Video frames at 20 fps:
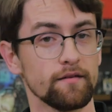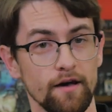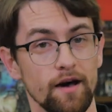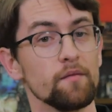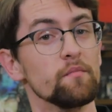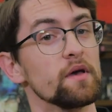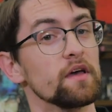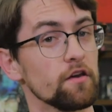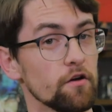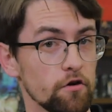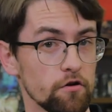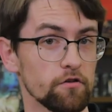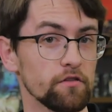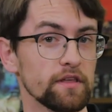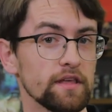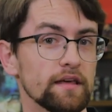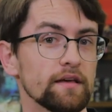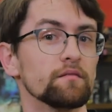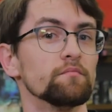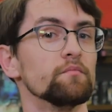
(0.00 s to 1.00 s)
Come in
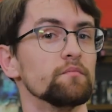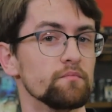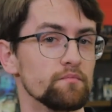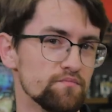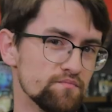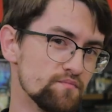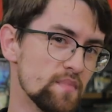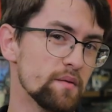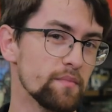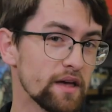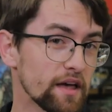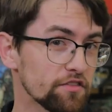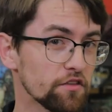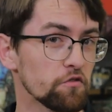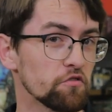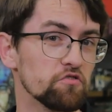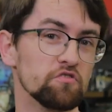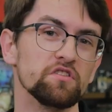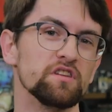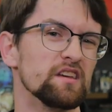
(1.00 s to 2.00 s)
early and maybe get
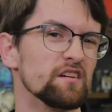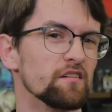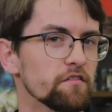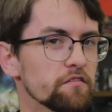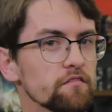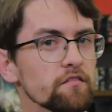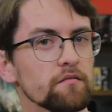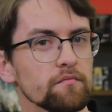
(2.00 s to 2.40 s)
those good deals.